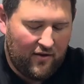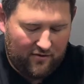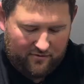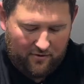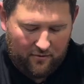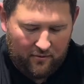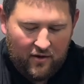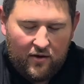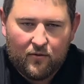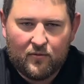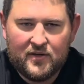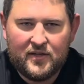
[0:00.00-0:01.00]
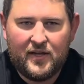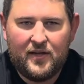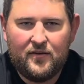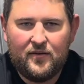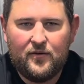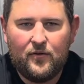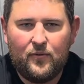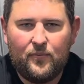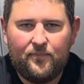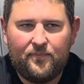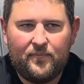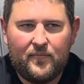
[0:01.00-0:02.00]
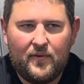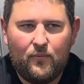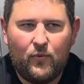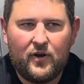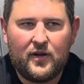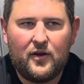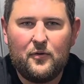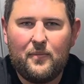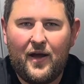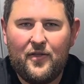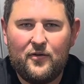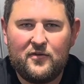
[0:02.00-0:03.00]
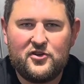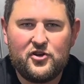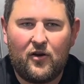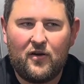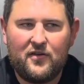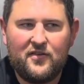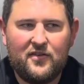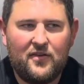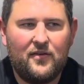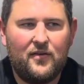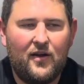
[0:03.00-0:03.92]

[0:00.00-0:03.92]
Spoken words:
So really, you don't wanna go by those charts